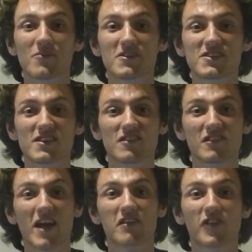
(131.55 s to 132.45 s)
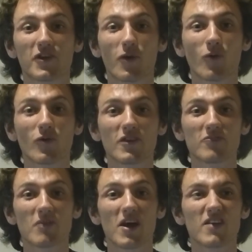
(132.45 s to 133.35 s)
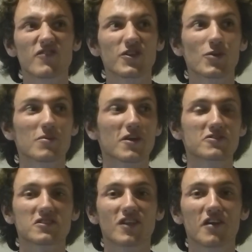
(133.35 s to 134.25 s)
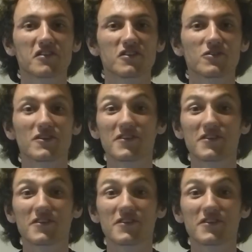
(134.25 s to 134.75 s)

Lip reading: which is, as they call in my video production class at uni,